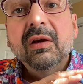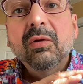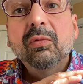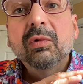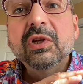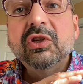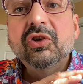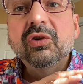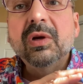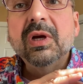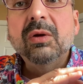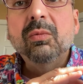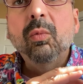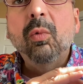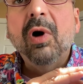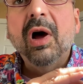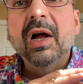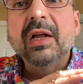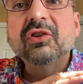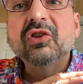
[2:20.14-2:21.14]
which you can
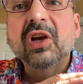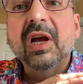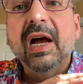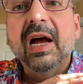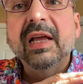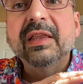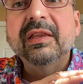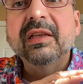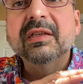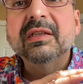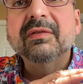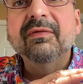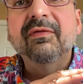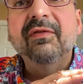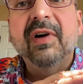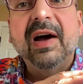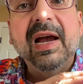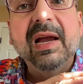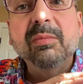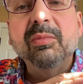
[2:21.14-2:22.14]
watch on this
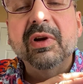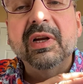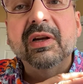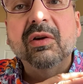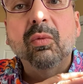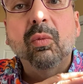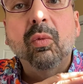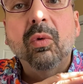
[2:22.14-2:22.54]
vibrant